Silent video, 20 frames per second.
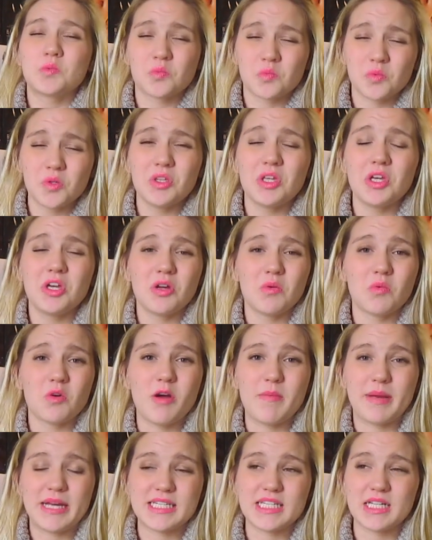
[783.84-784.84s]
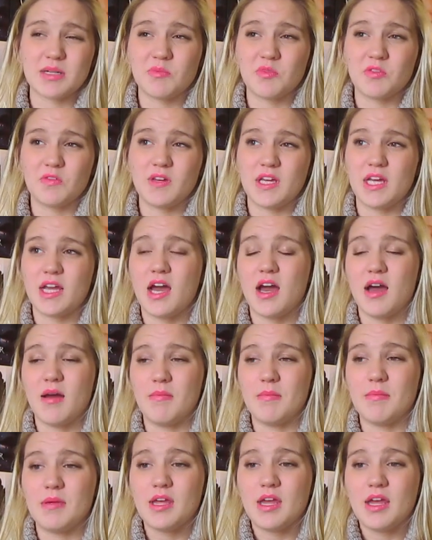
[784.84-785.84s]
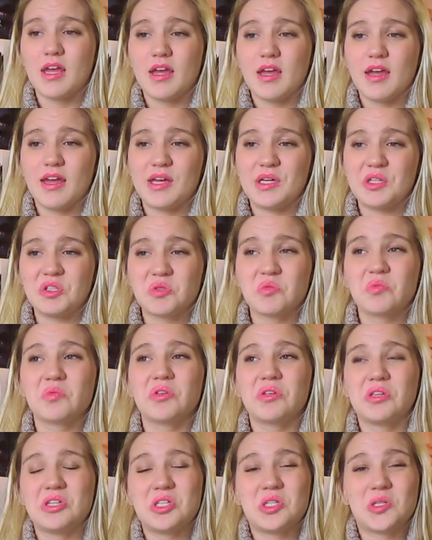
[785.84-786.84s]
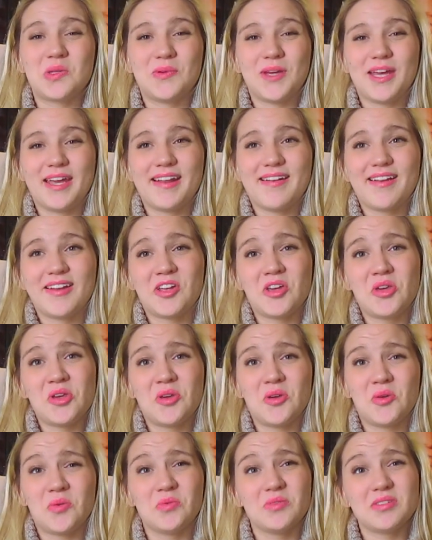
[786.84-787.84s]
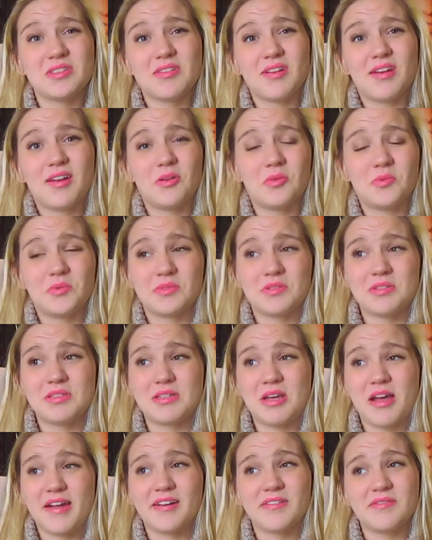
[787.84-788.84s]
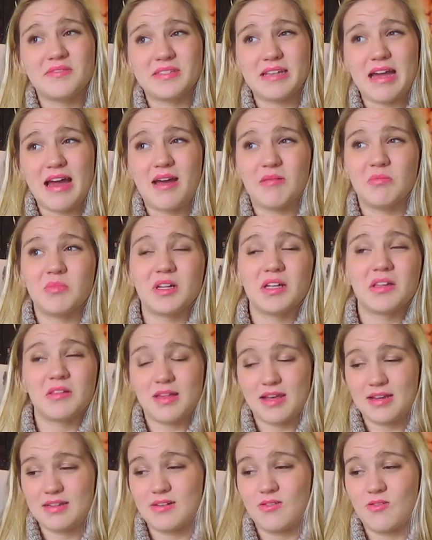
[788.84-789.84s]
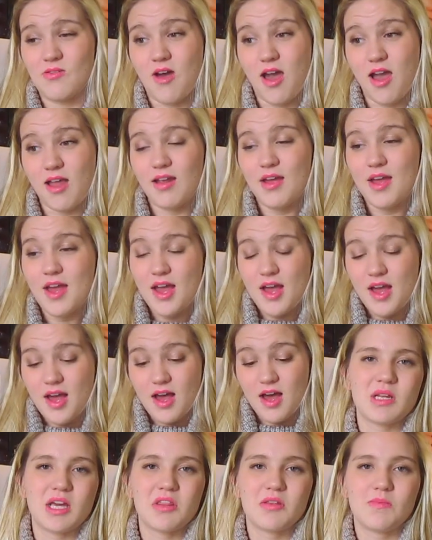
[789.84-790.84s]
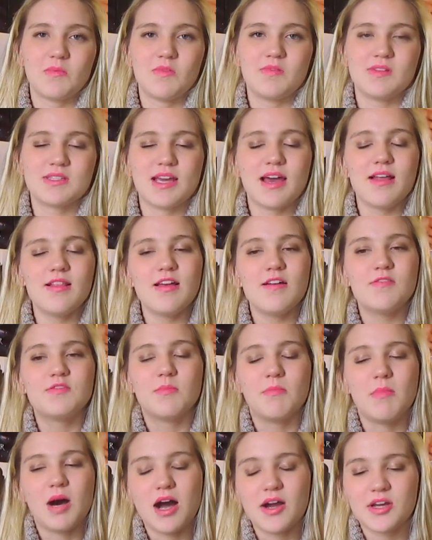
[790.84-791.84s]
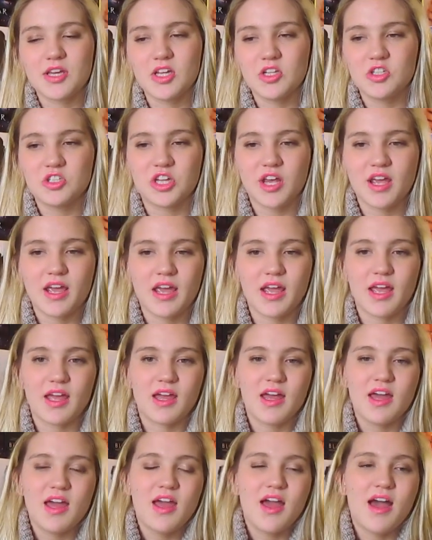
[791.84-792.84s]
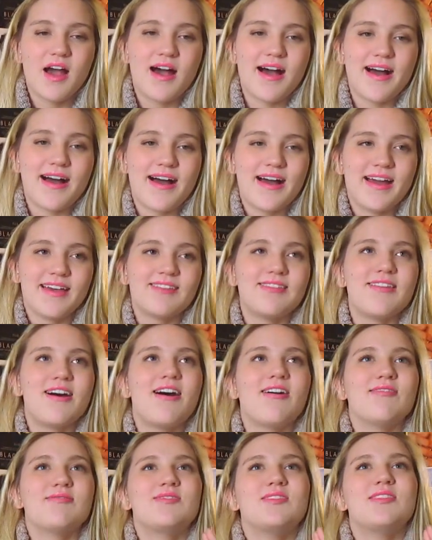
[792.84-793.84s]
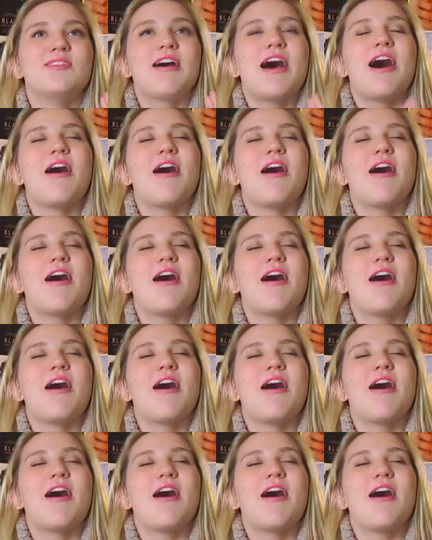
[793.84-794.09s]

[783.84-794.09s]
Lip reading: Really good romantic movie. It was really sweet and cute, and it was kind of sad, but I liked it a lot. The other movies, I loved Mockingjay. I loved